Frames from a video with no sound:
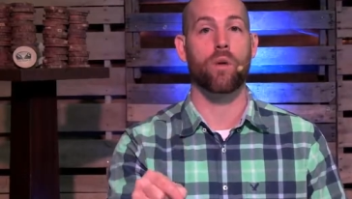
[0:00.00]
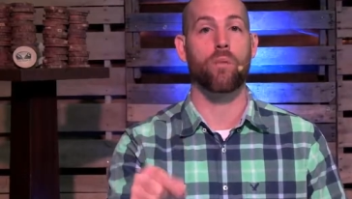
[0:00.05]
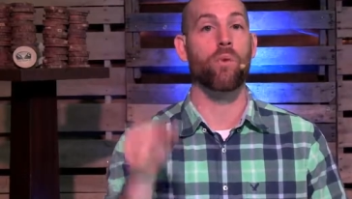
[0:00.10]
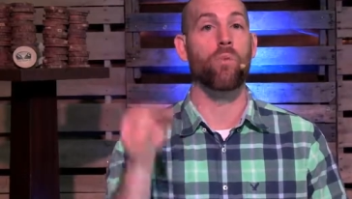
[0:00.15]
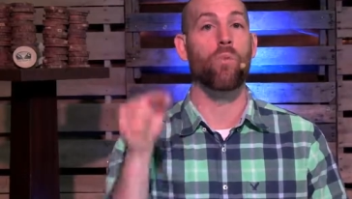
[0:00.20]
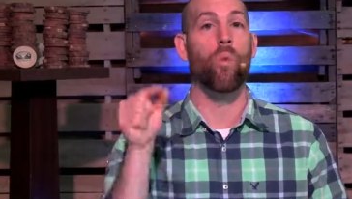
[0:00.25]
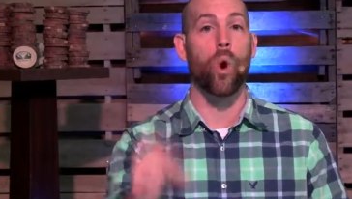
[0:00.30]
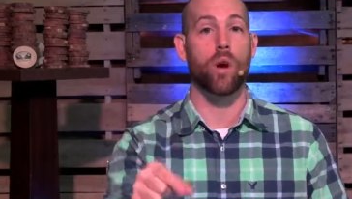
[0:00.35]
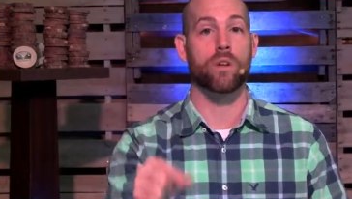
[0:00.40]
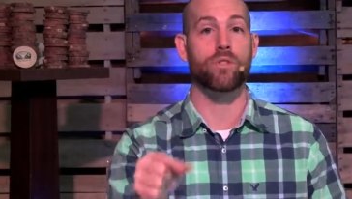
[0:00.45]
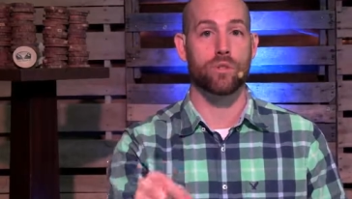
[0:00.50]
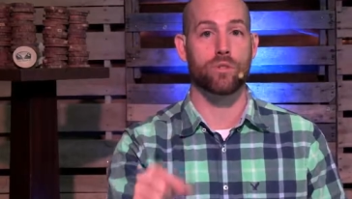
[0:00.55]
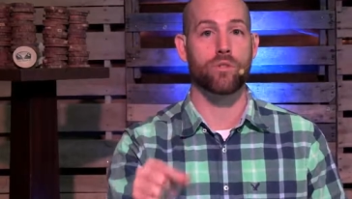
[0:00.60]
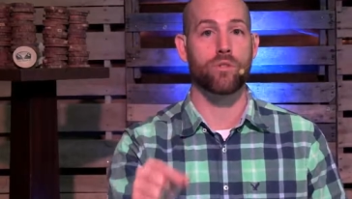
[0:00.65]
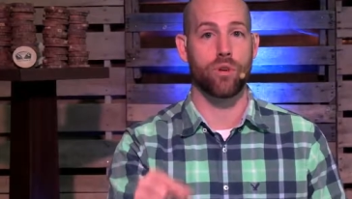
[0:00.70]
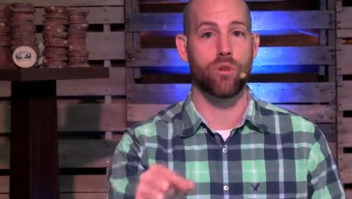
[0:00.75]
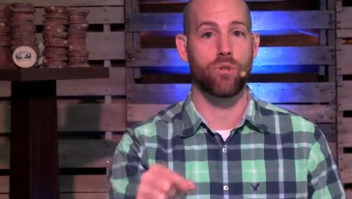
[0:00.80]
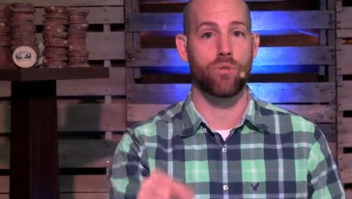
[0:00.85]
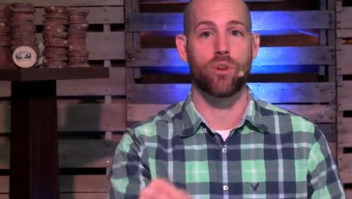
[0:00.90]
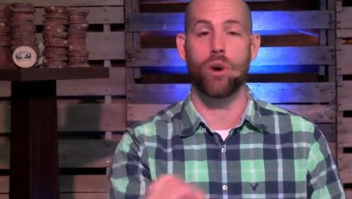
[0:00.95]
We want you
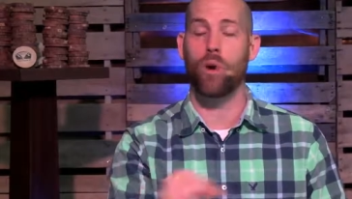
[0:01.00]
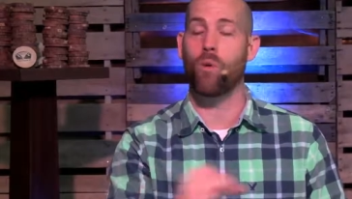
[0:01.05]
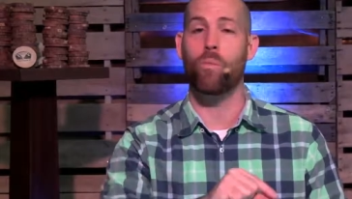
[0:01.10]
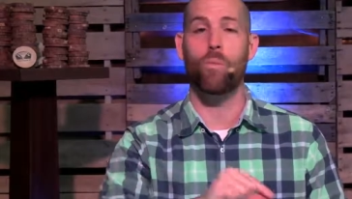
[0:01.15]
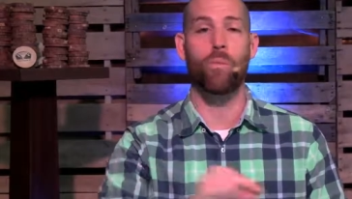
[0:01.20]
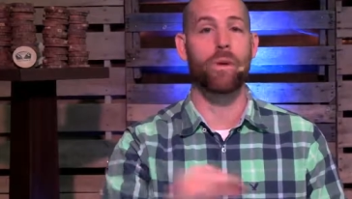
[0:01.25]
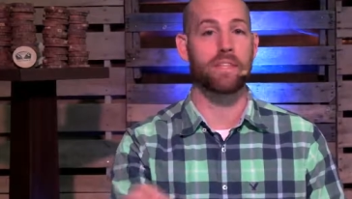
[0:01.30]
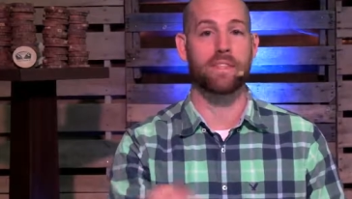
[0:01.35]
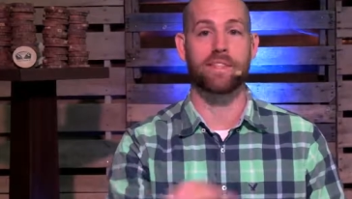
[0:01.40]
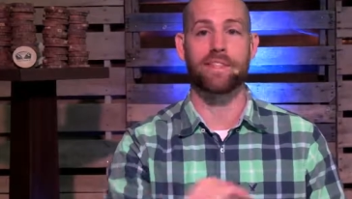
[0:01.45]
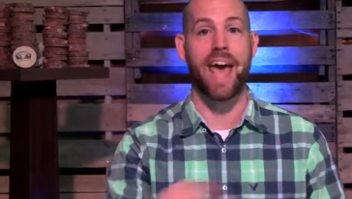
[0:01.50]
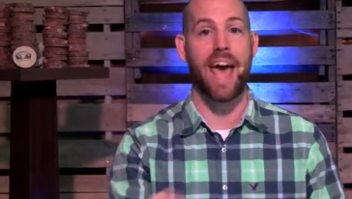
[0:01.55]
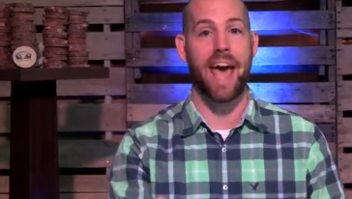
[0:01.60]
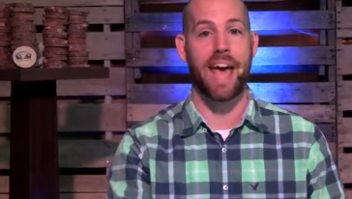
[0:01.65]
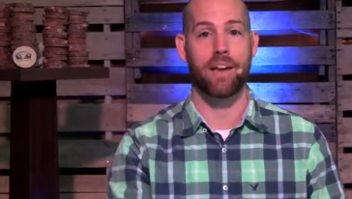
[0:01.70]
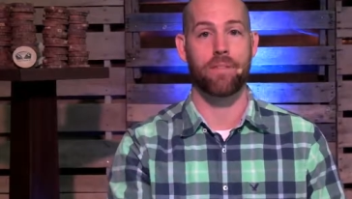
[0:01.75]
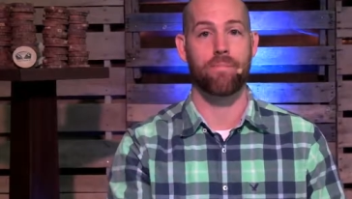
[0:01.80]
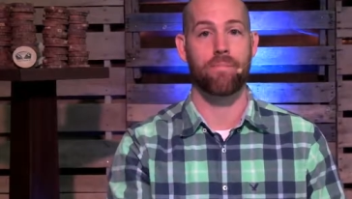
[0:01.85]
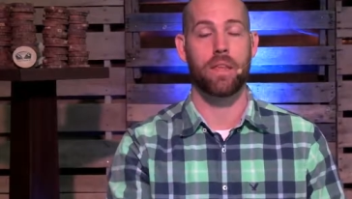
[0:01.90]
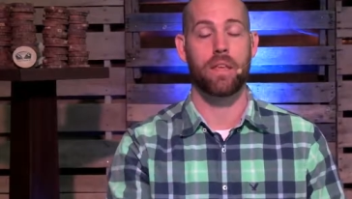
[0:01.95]
to. Don't miss
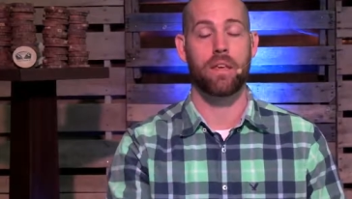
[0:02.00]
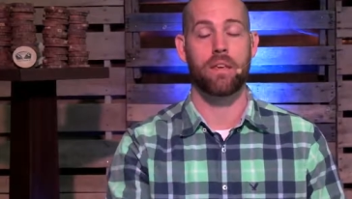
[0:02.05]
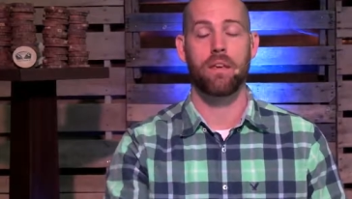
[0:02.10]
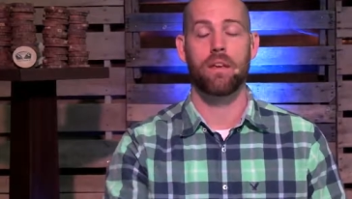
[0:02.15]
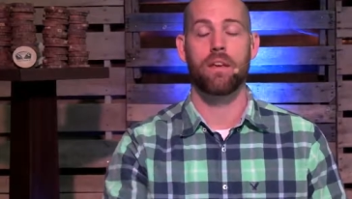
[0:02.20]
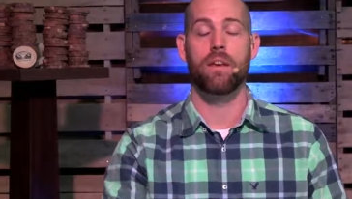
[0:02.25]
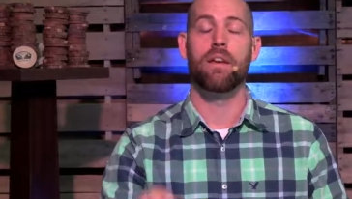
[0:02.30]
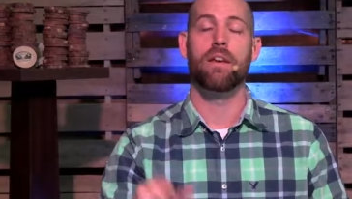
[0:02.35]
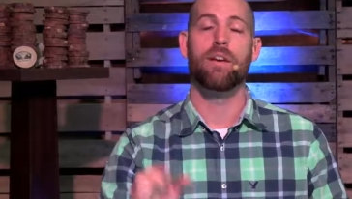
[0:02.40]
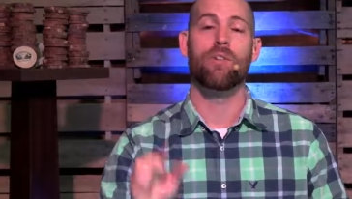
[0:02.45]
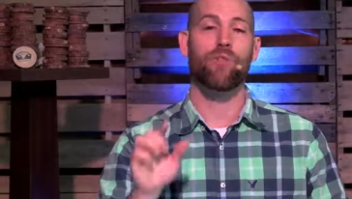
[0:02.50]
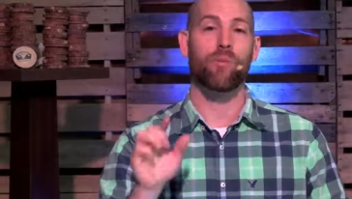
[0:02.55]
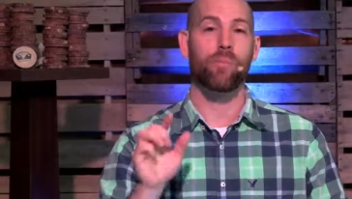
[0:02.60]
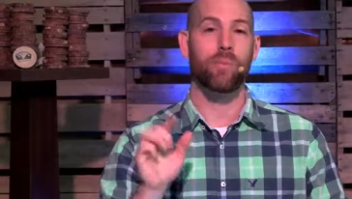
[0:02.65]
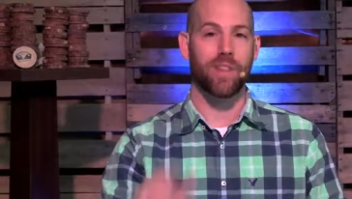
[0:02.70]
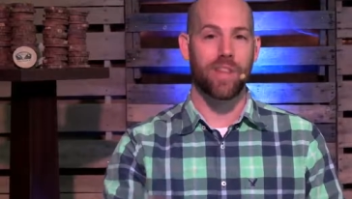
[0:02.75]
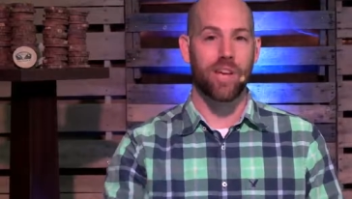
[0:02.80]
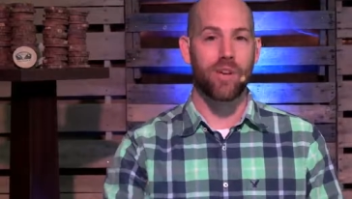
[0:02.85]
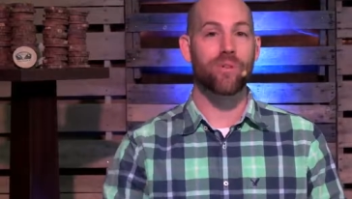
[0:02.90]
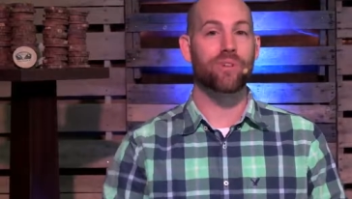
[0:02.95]
that. For
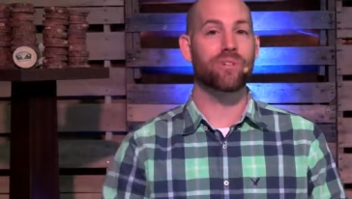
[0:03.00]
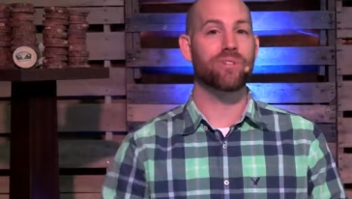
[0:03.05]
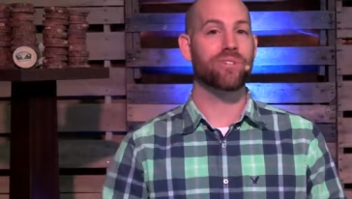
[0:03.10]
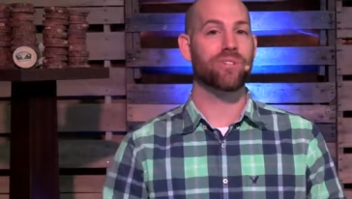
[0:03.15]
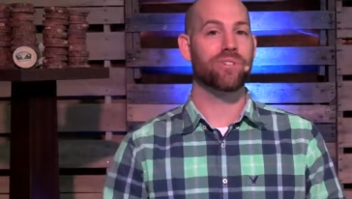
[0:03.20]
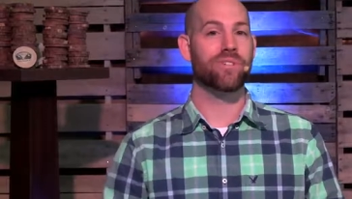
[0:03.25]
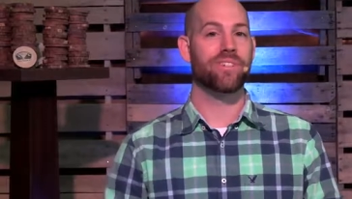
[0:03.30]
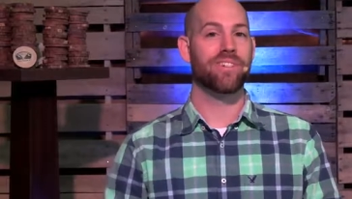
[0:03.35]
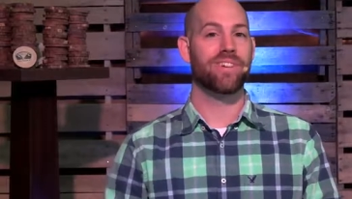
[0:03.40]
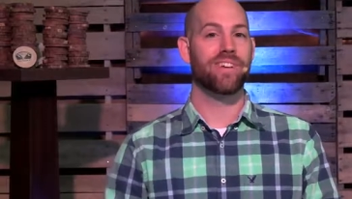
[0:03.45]
believers,